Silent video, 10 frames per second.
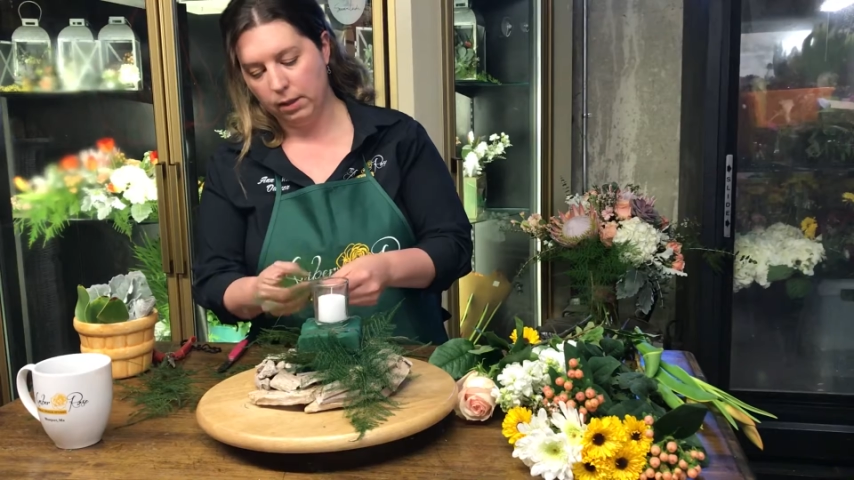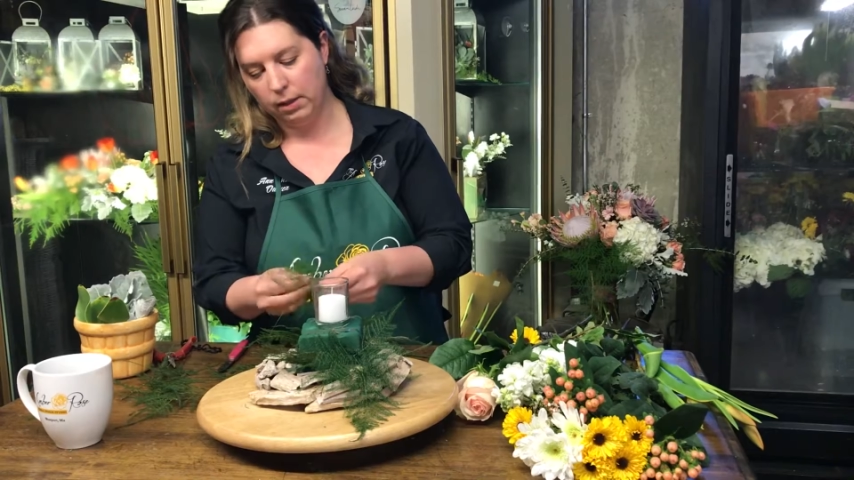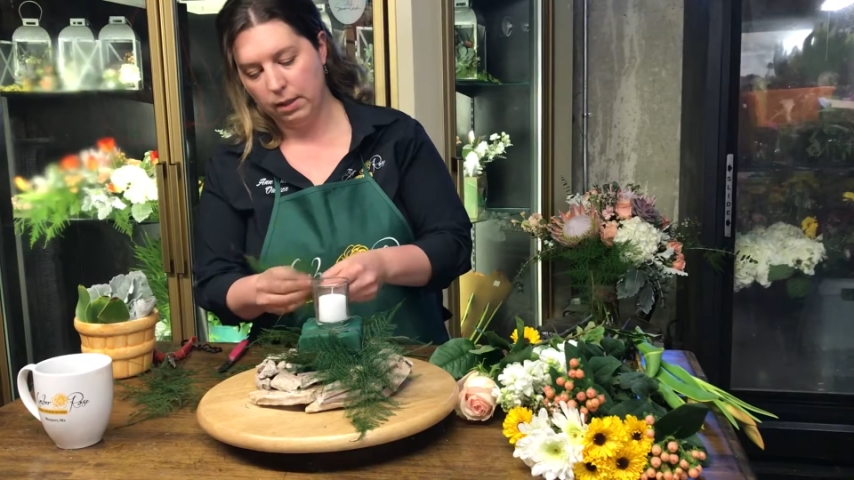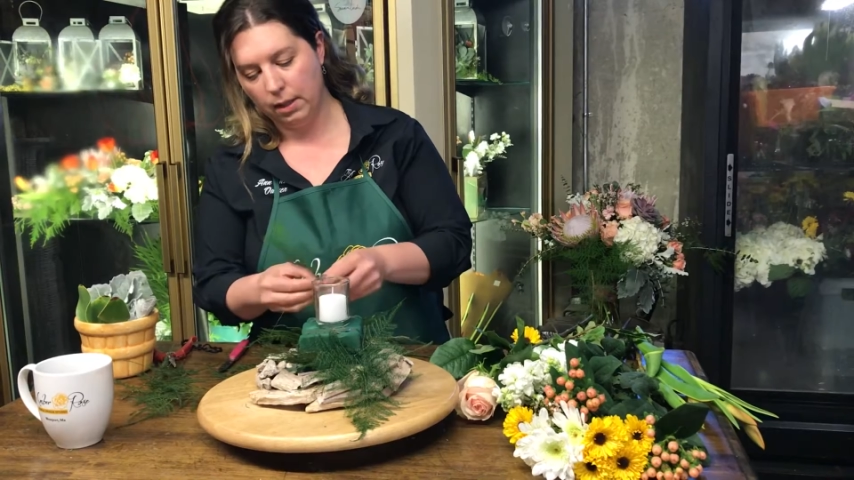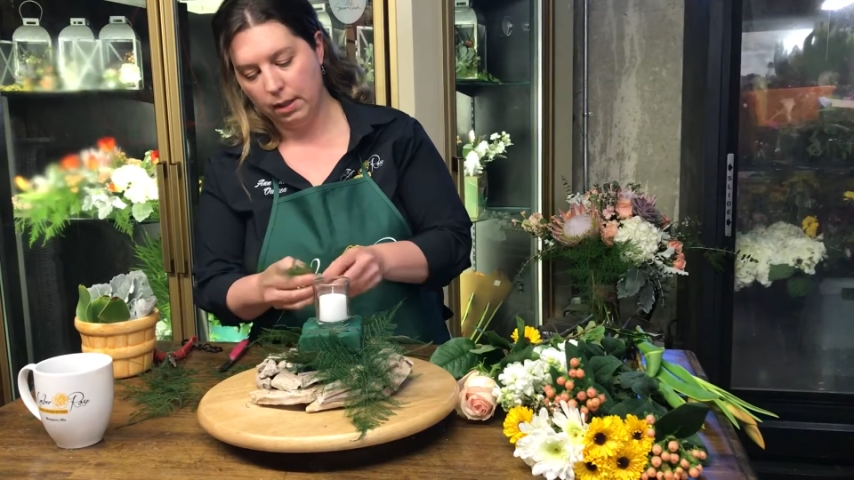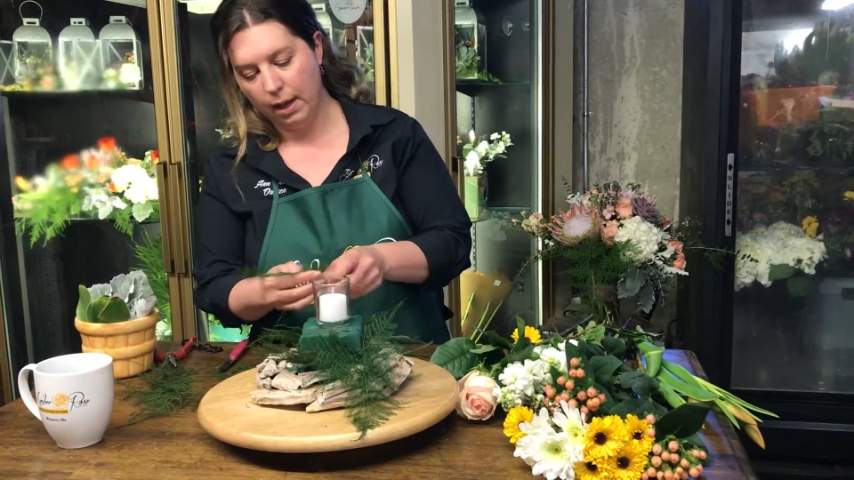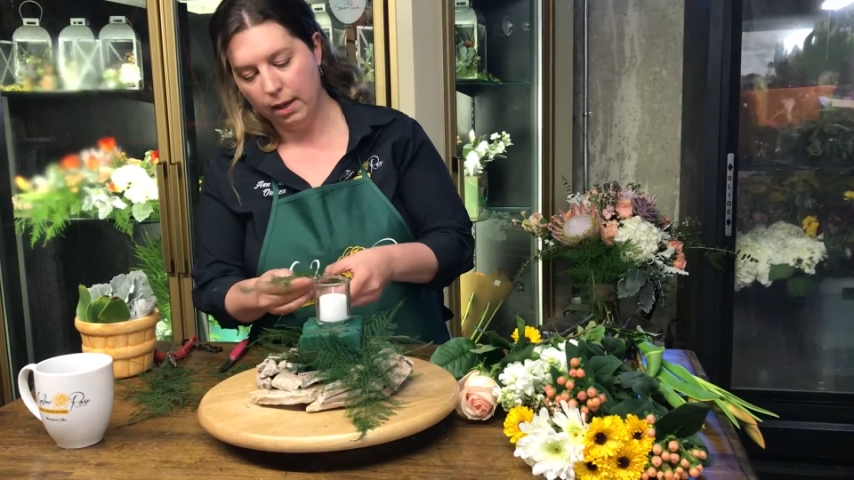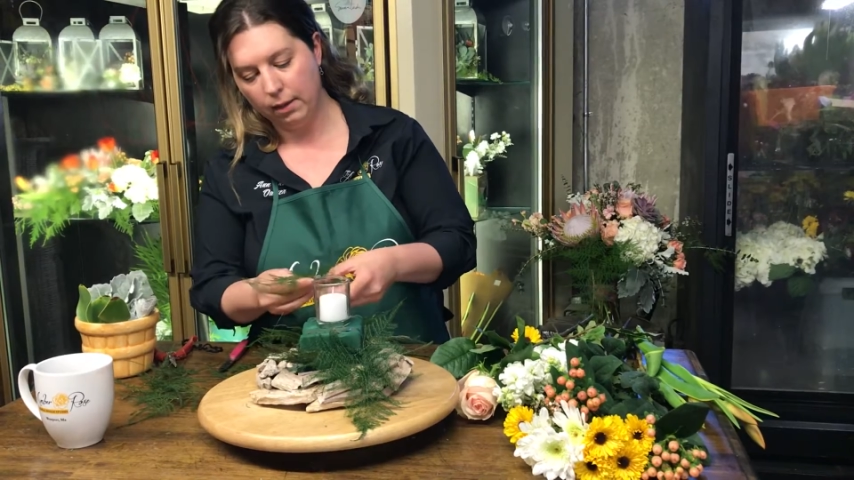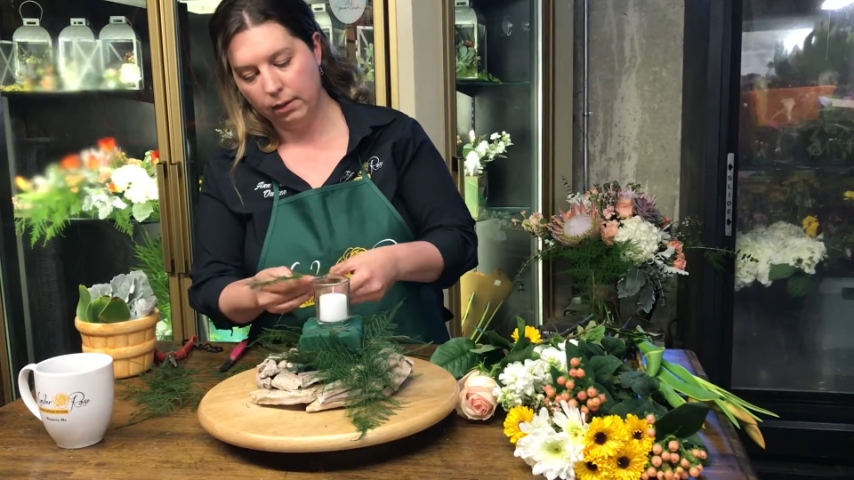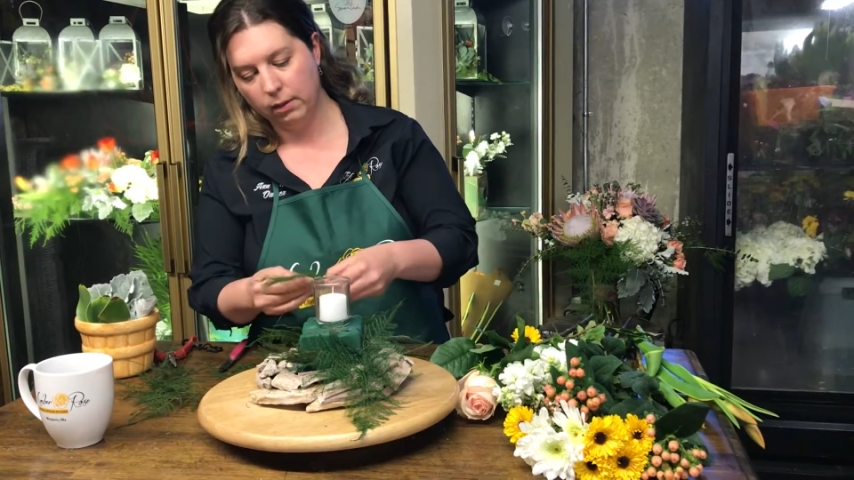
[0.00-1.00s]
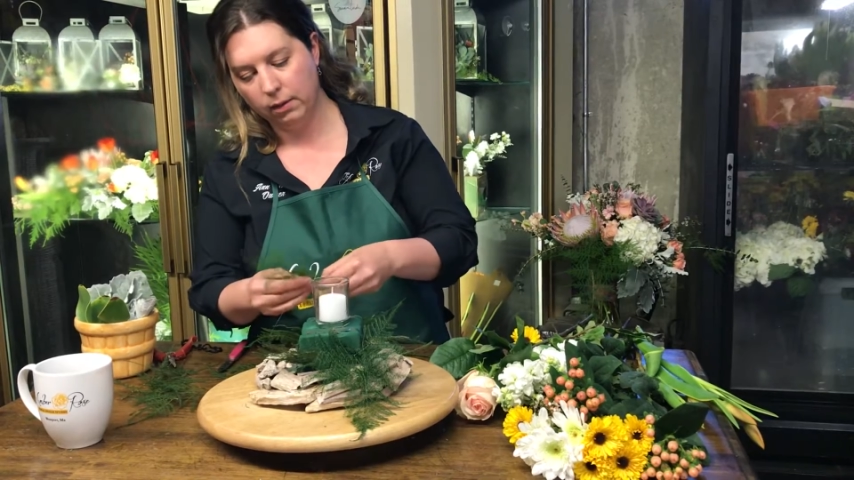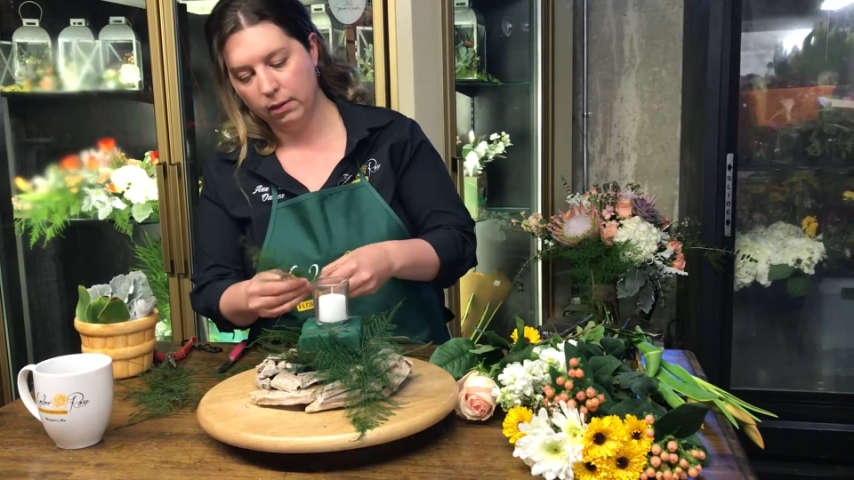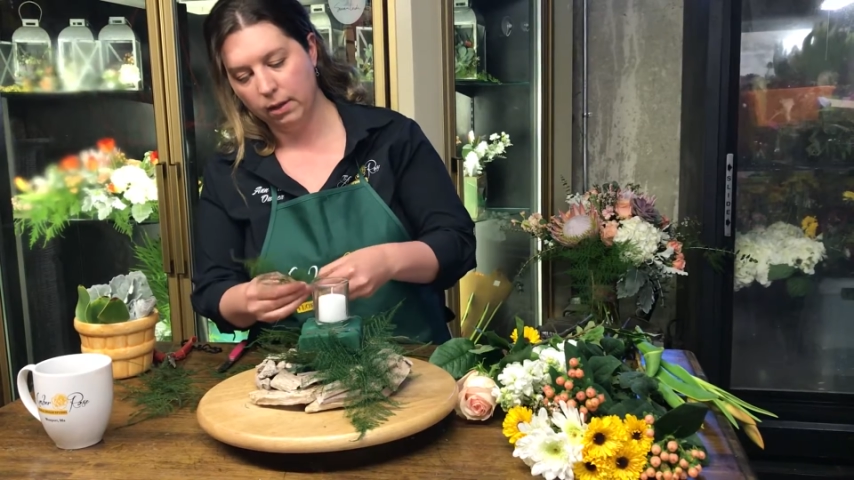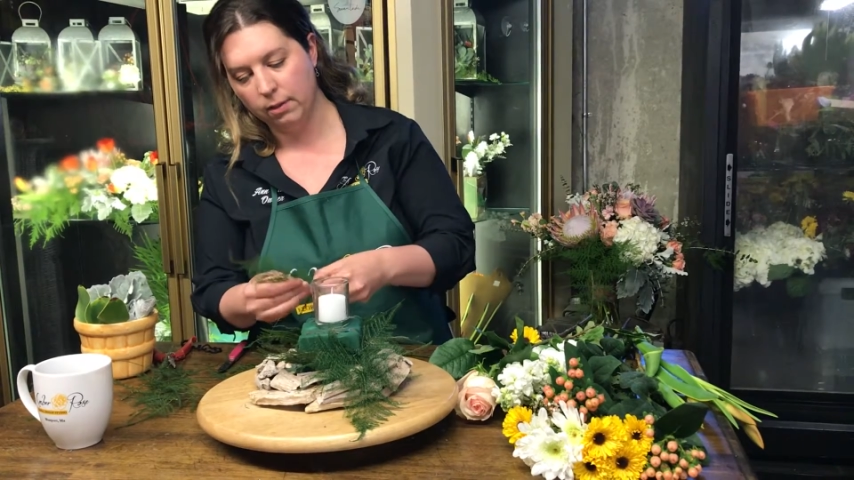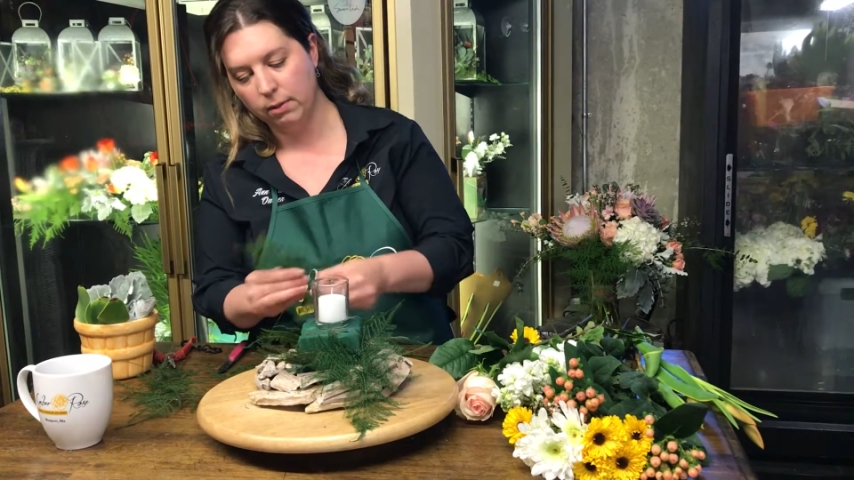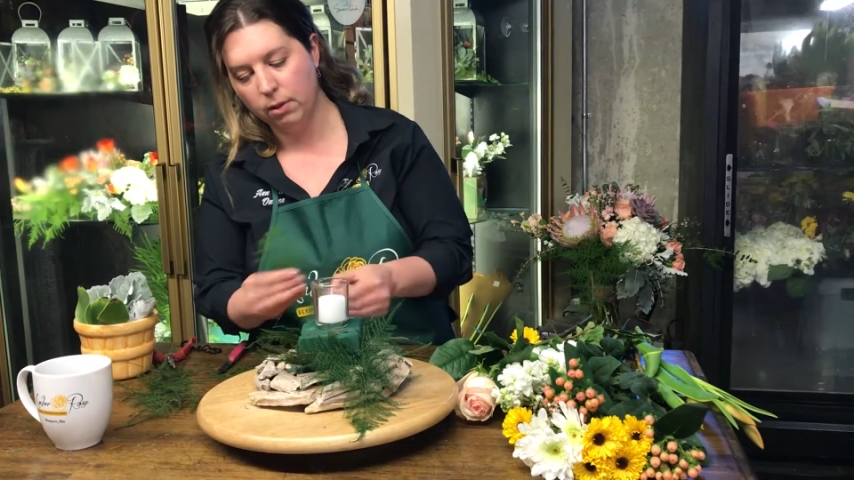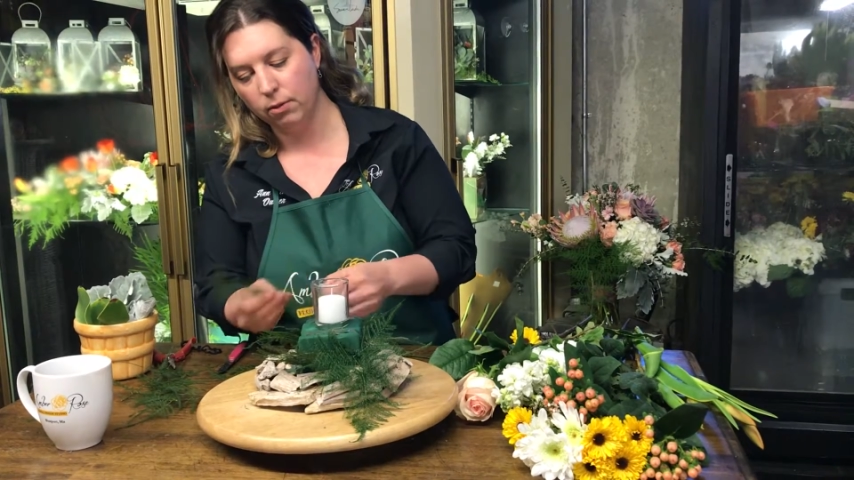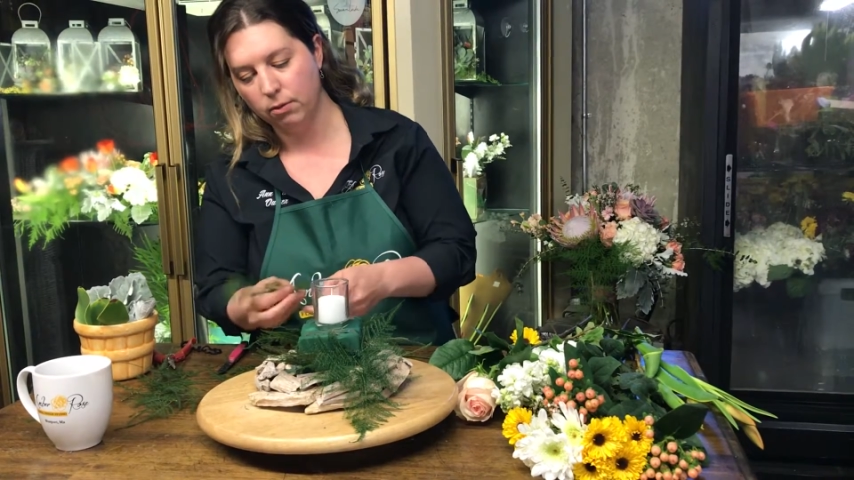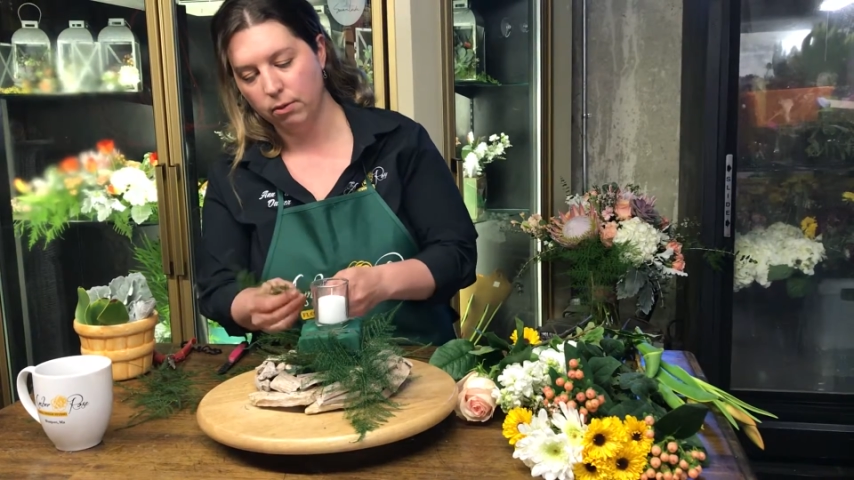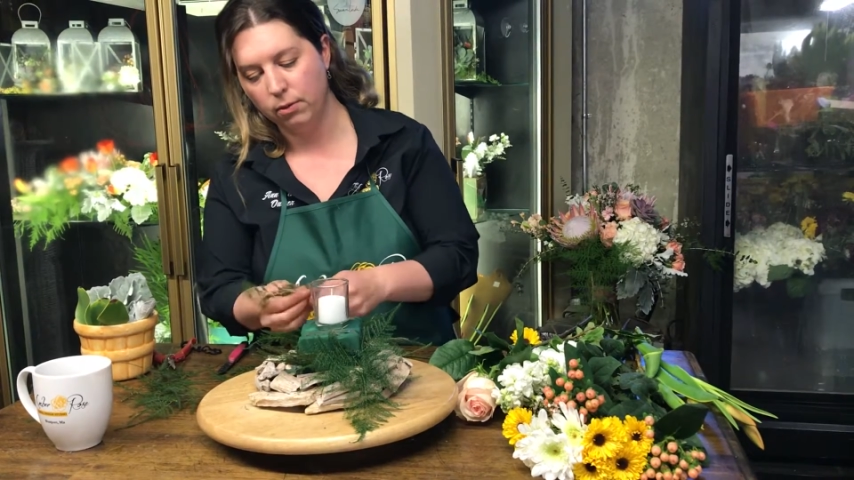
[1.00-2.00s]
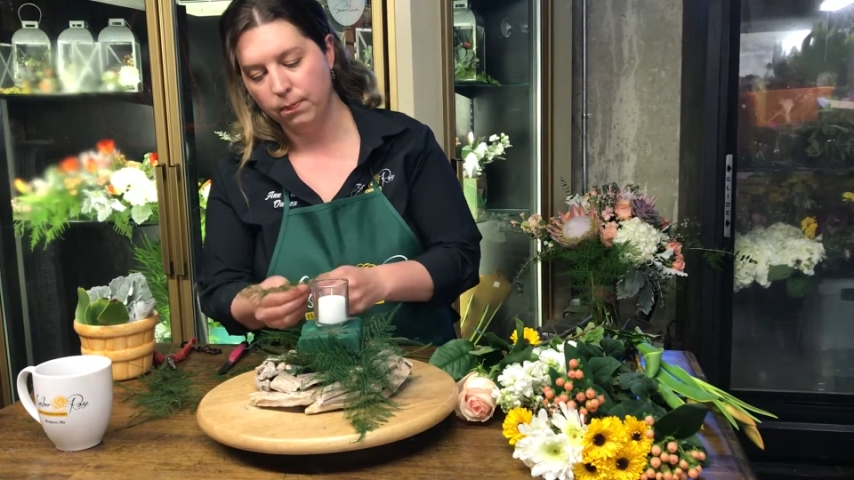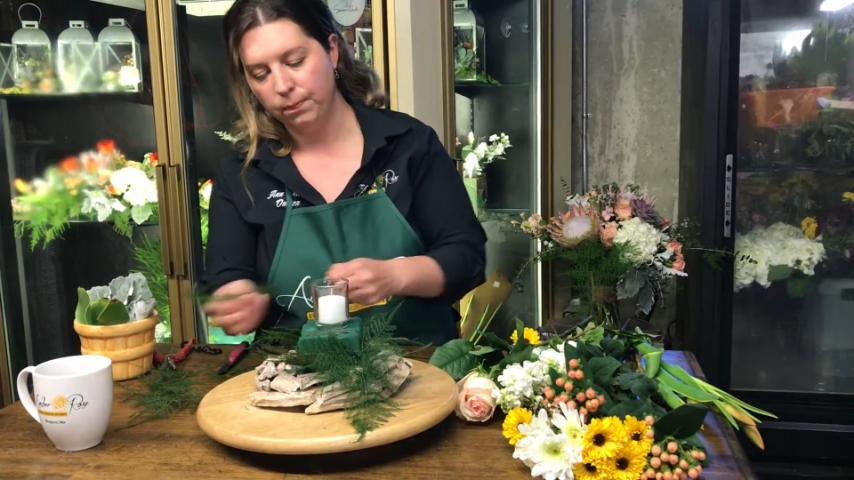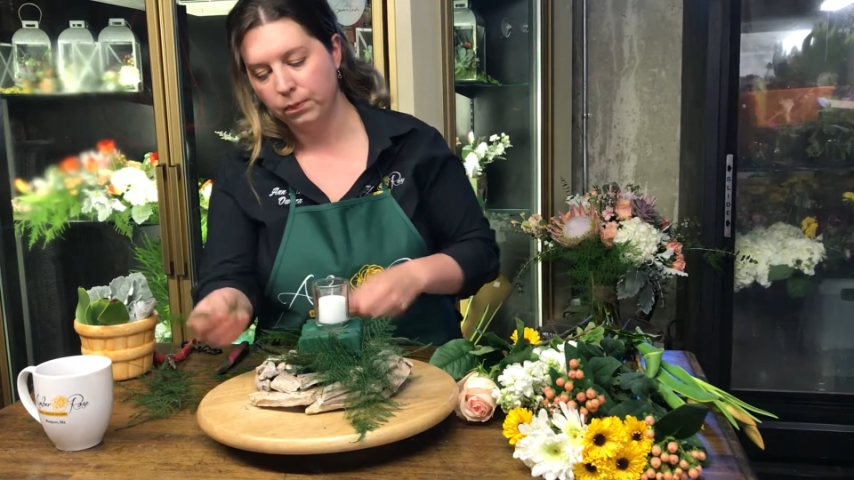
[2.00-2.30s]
can see that as we go through.